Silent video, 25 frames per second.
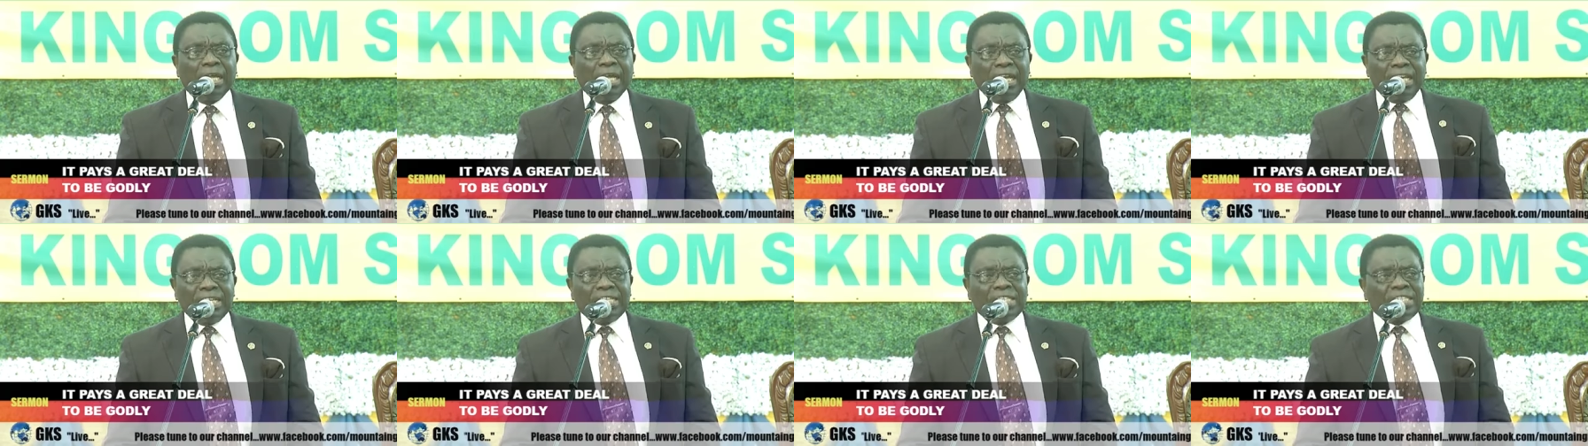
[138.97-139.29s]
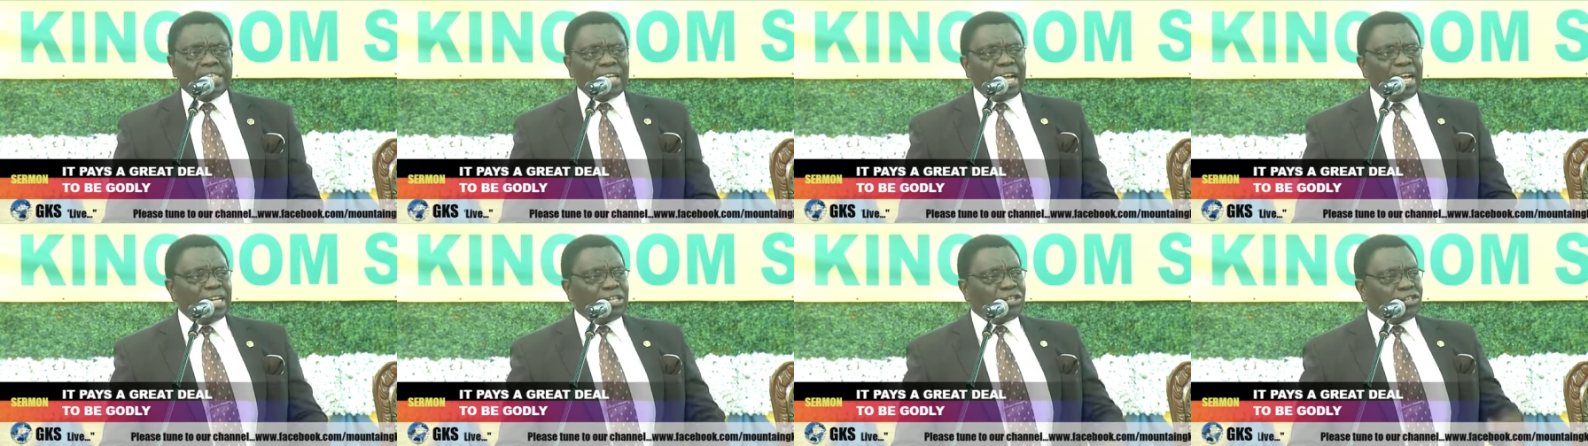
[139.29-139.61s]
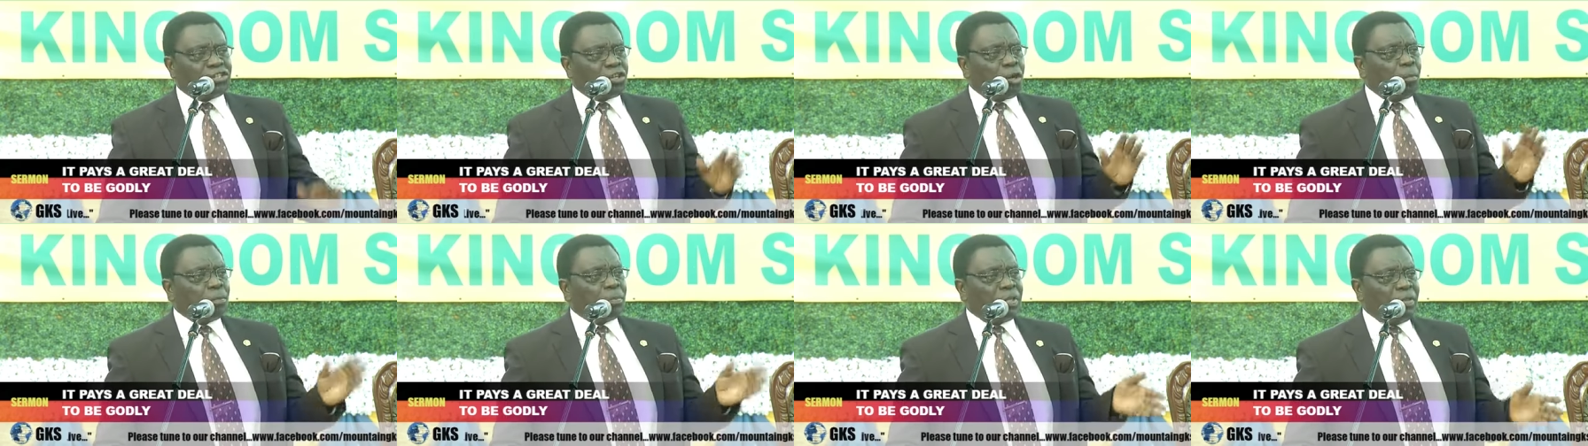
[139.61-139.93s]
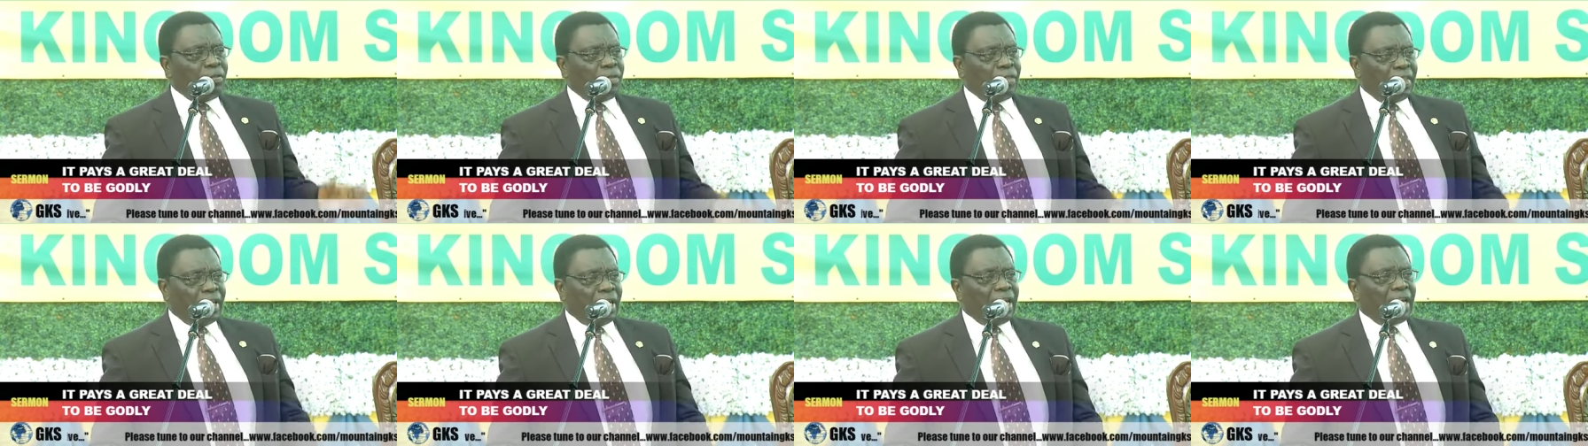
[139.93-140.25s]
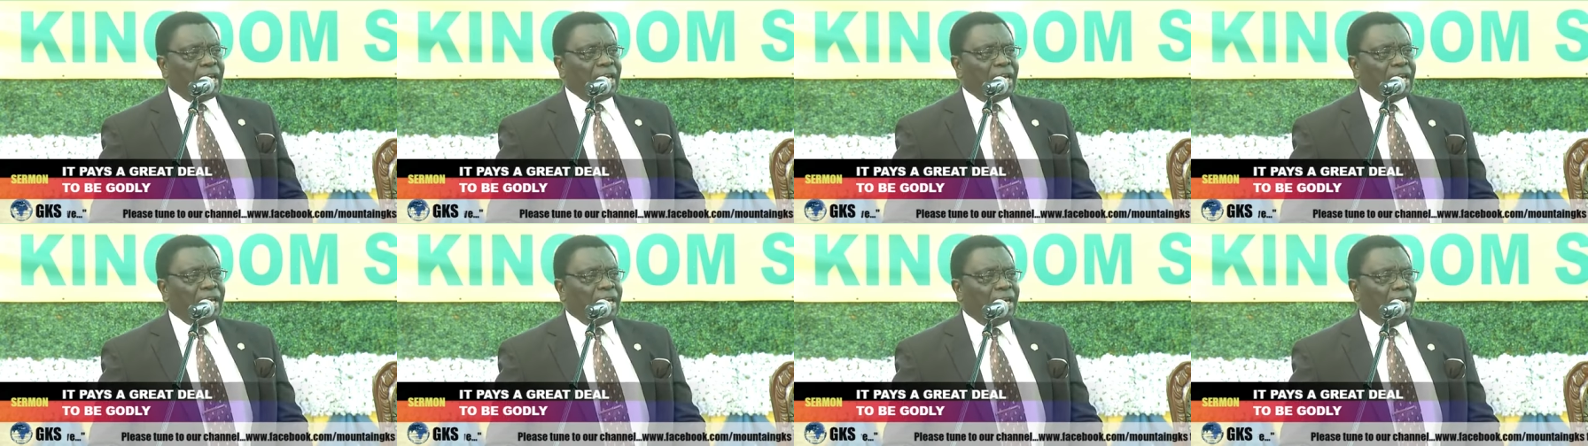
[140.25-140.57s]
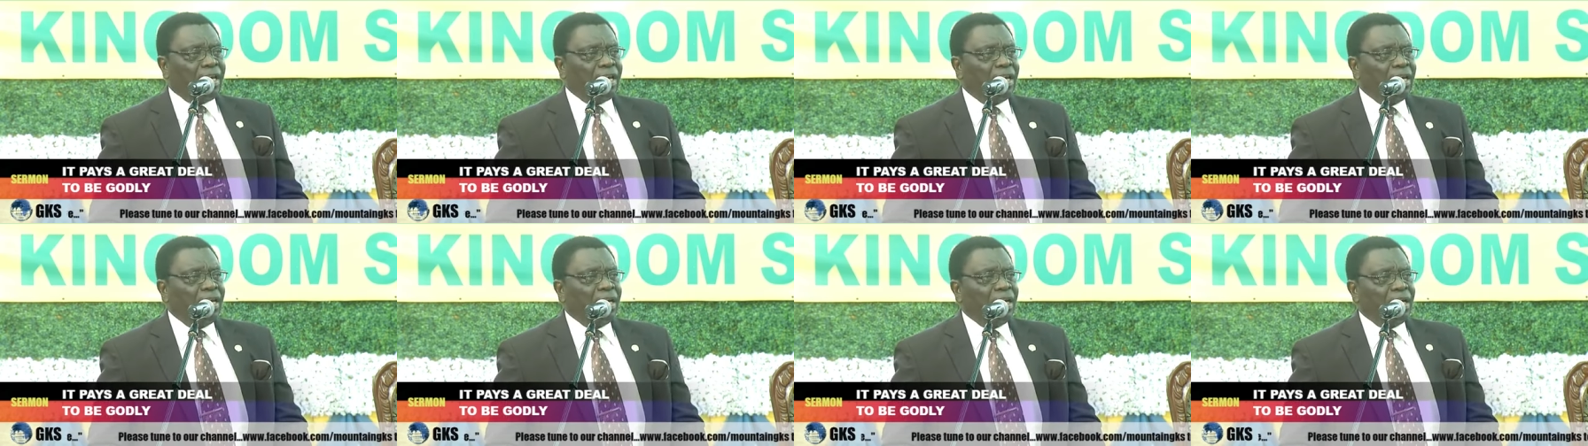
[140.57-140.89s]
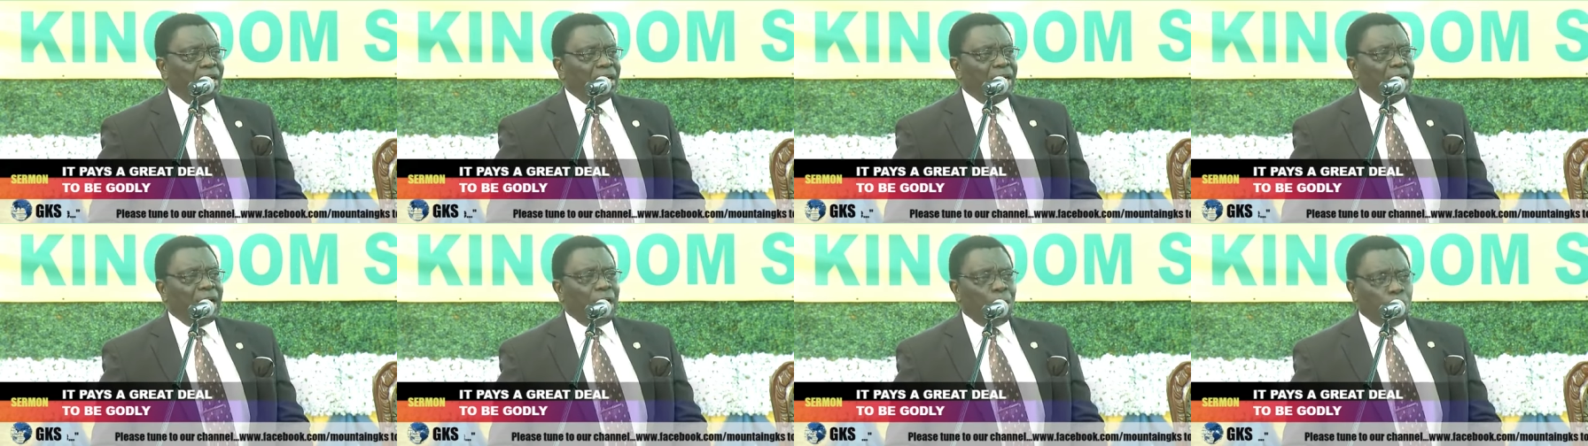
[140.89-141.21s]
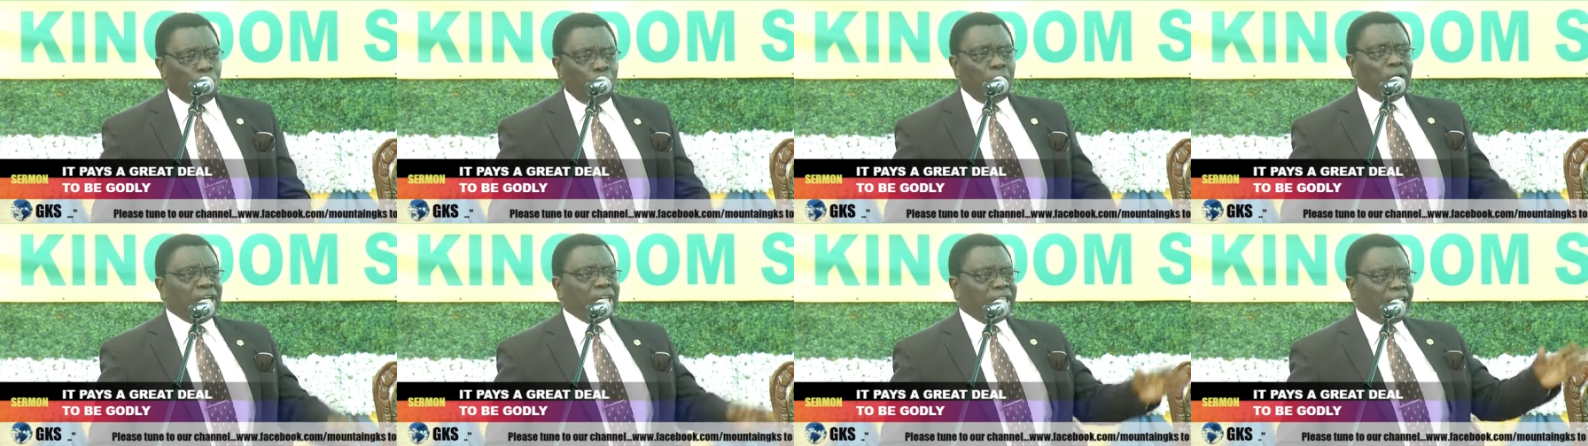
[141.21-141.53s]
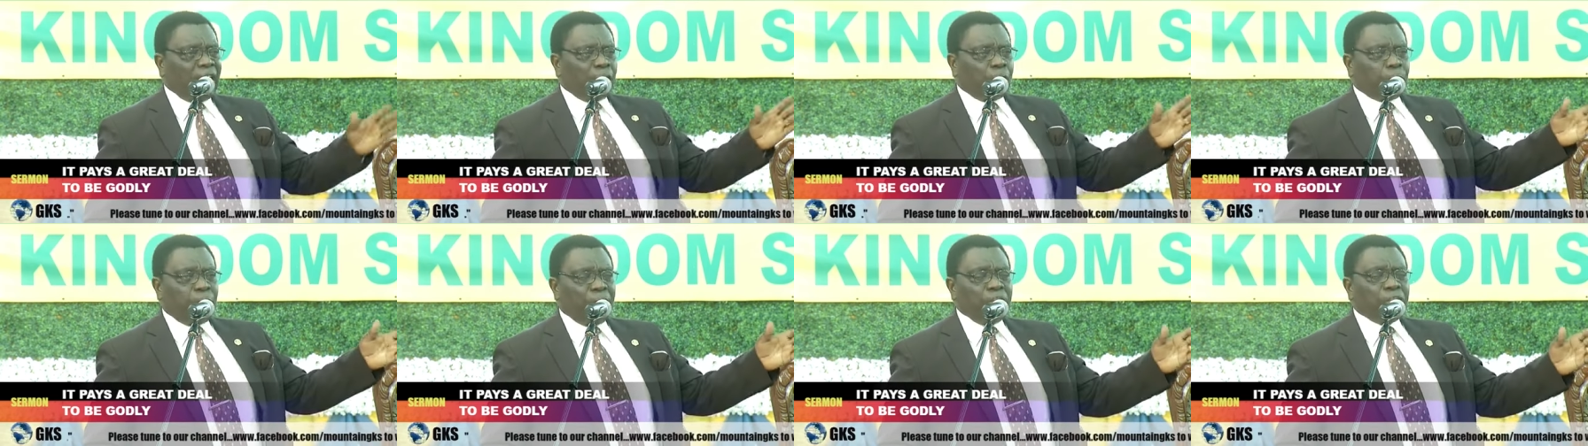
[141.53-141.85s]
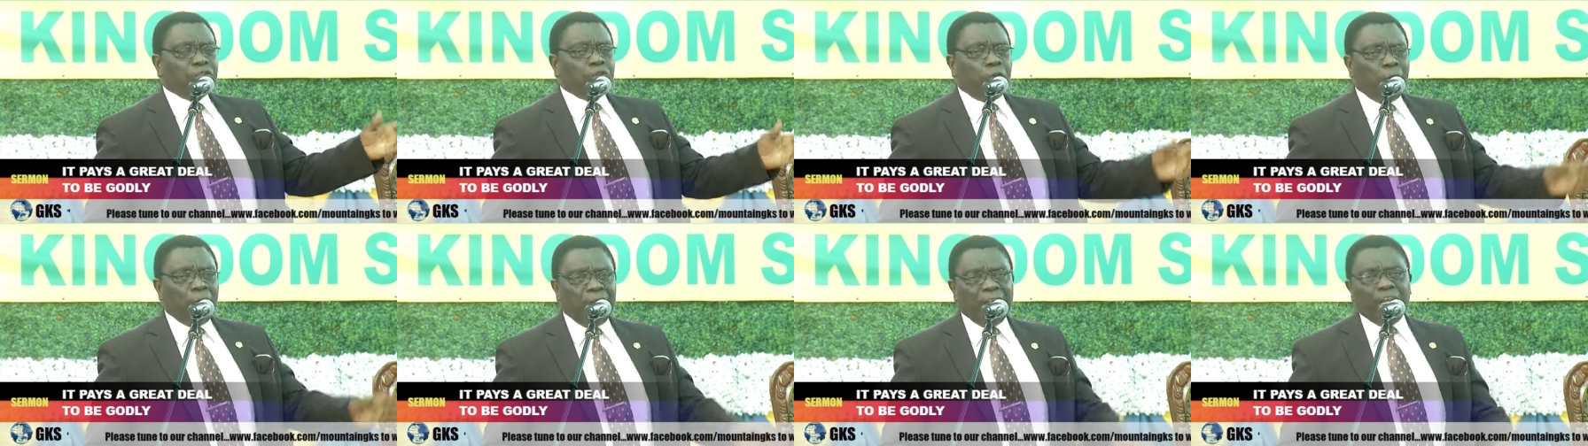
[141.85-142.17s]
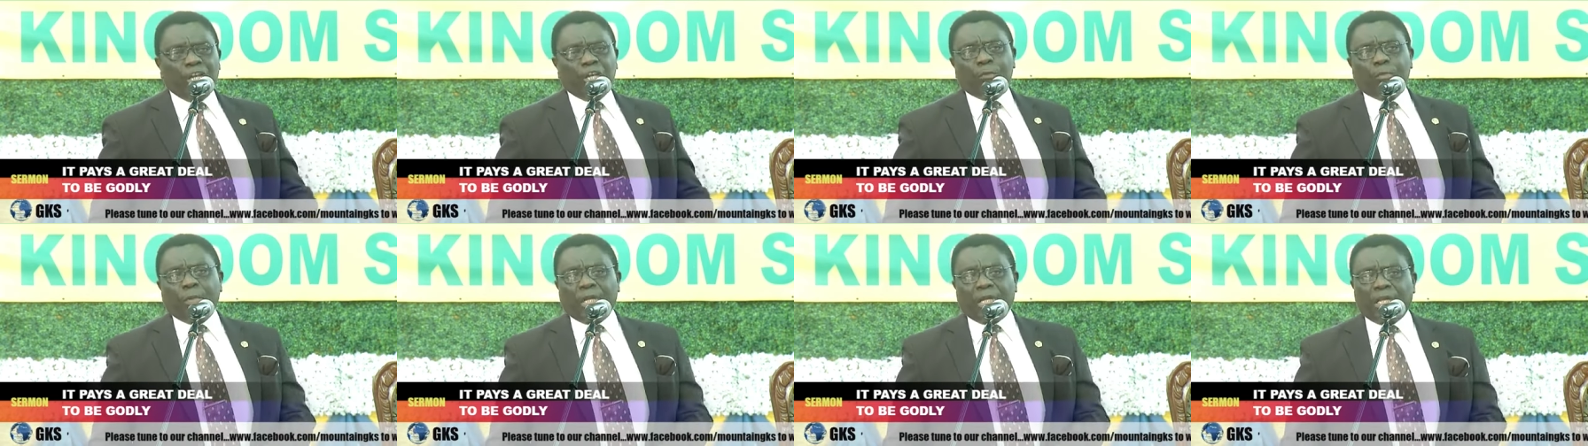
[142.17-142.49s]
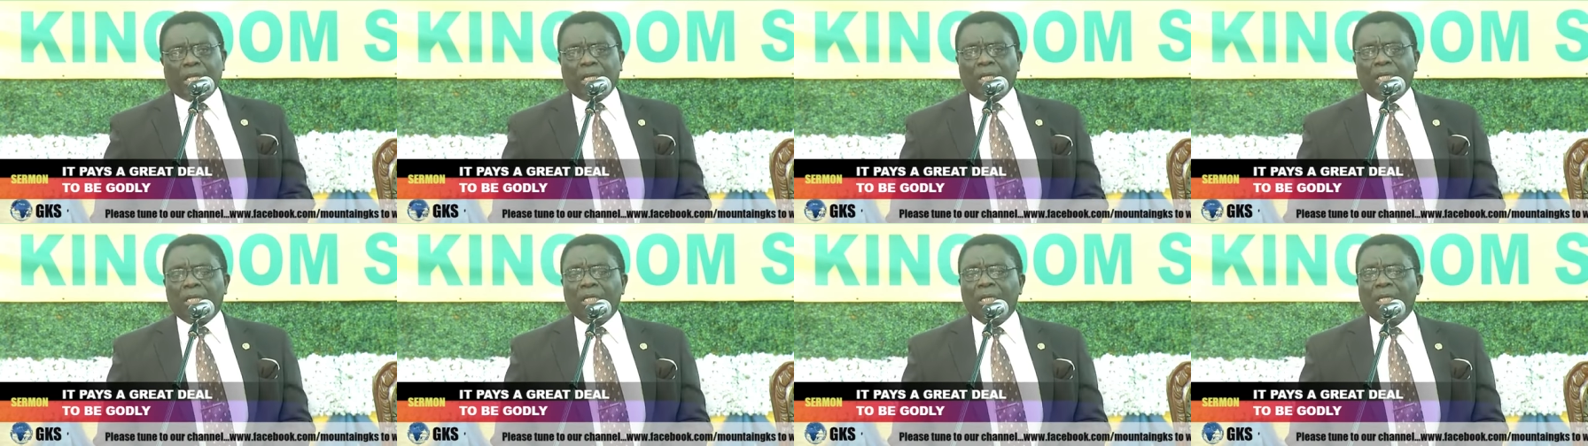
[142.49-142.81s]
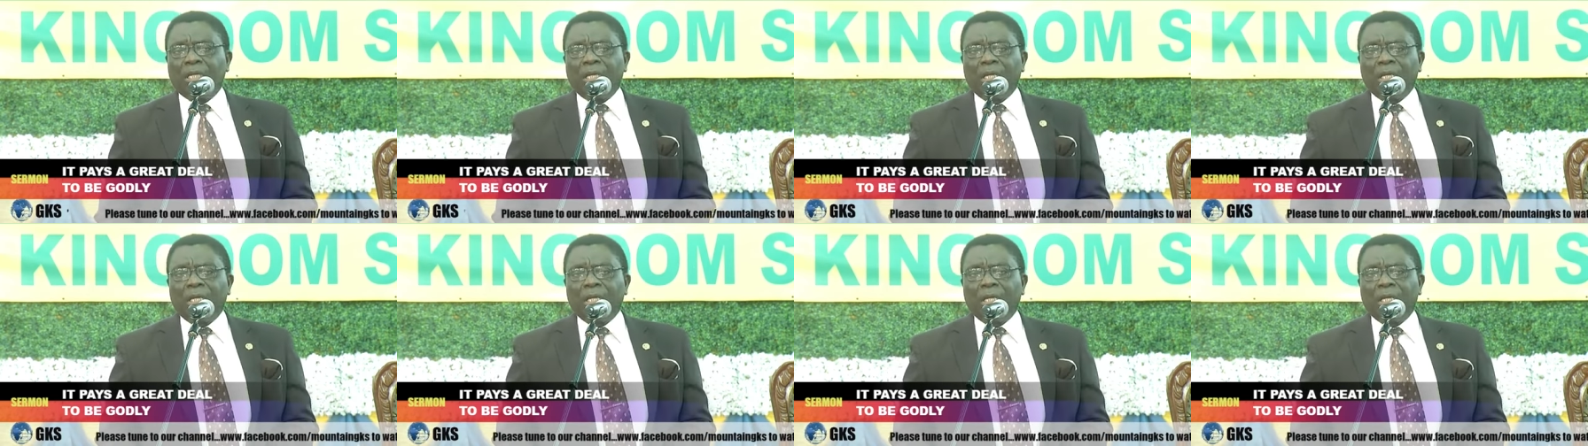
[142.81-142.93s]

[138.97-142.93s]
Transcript: He says something there. I want that place to lead me.